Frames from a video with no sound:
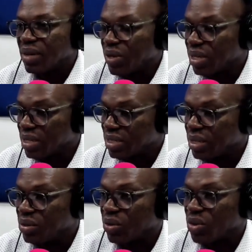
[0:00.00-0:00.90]
We can
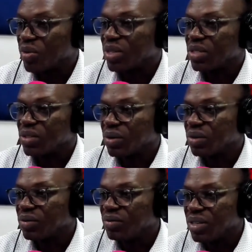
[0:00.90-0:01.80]
take your comments
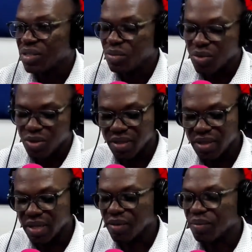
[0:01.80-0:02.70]
on Facebook
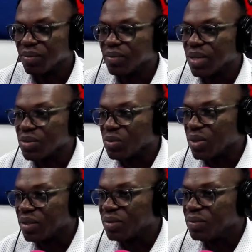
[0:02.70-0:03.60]
as
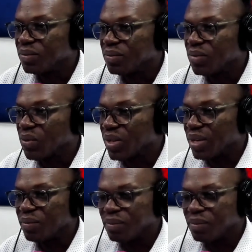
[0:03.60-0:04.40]
well. Okay.